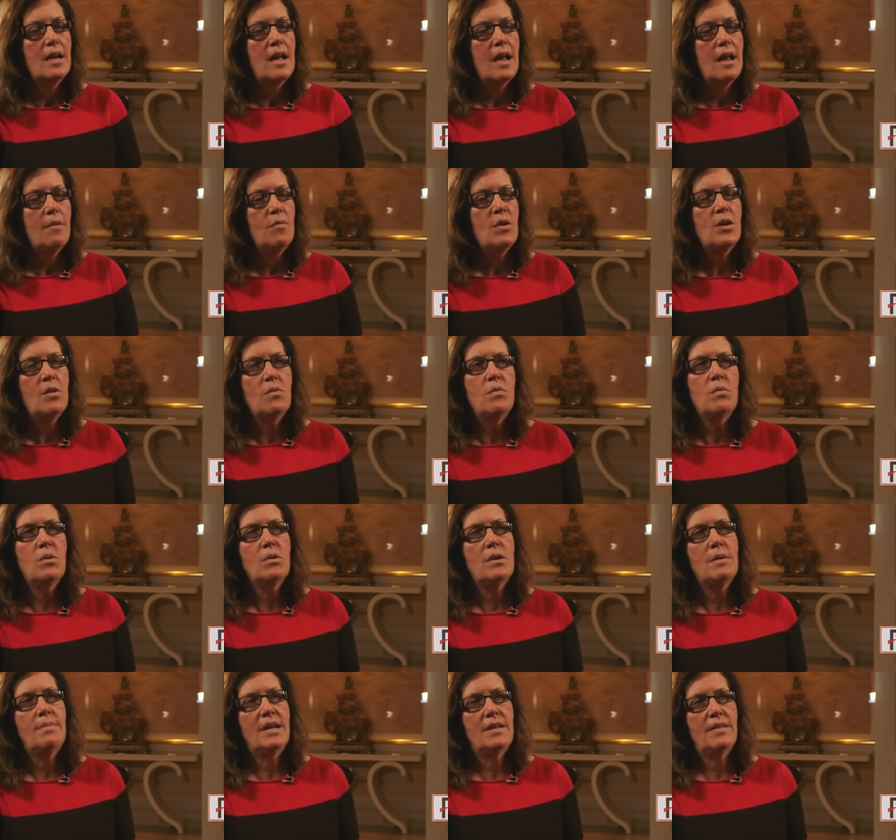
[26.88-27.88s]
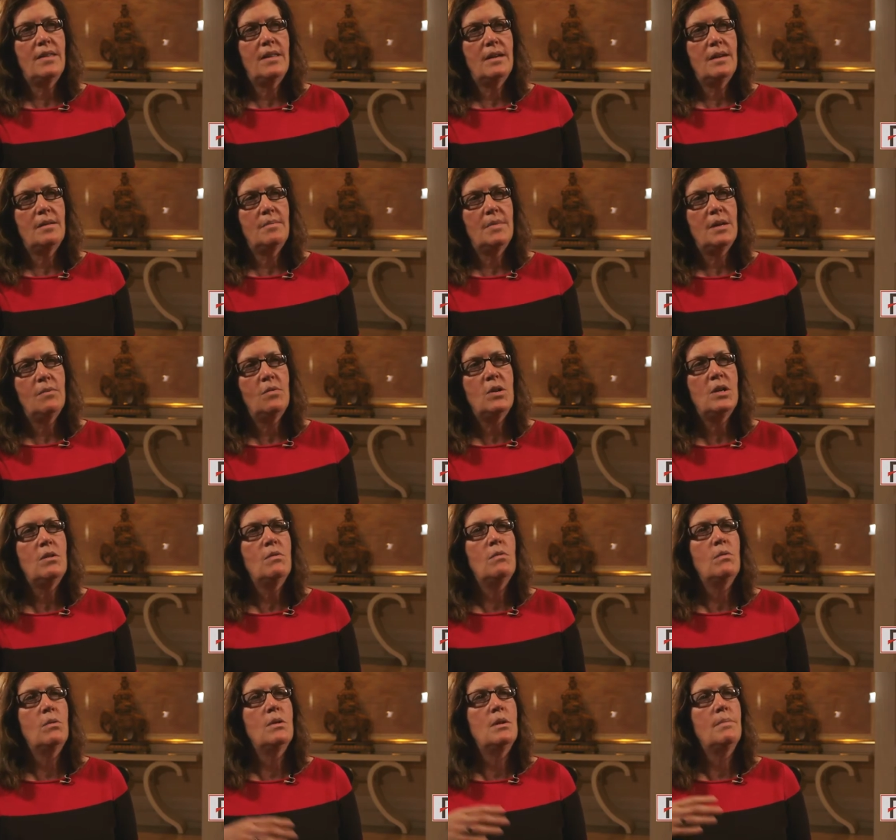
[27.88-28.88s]
And we don't worry about them, and we
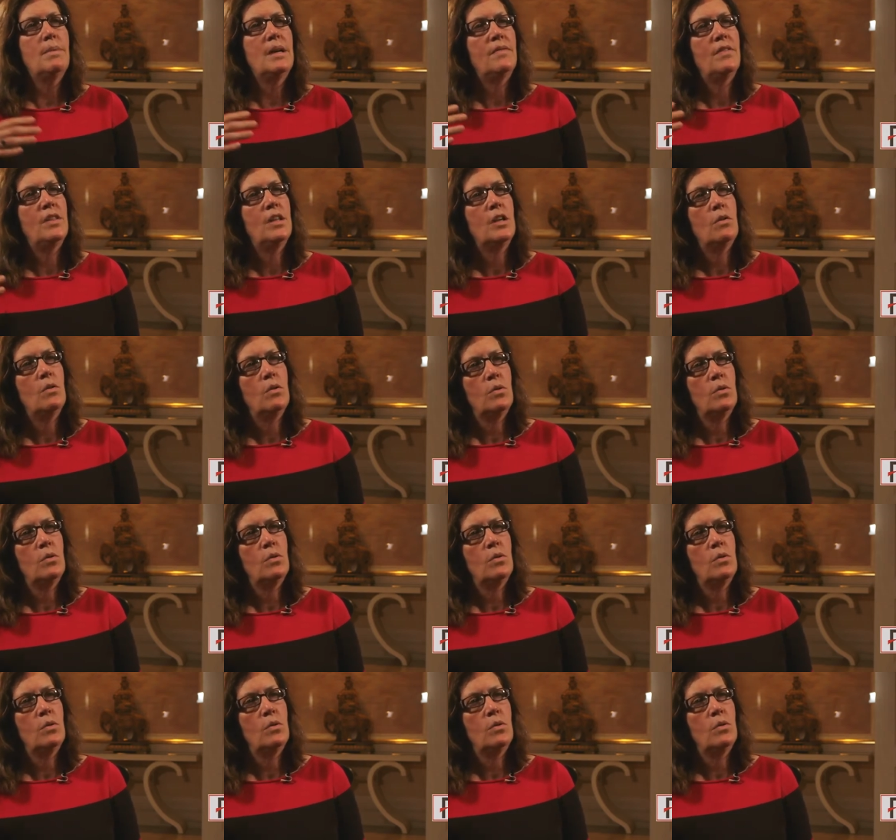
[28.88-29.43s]
don't worry about the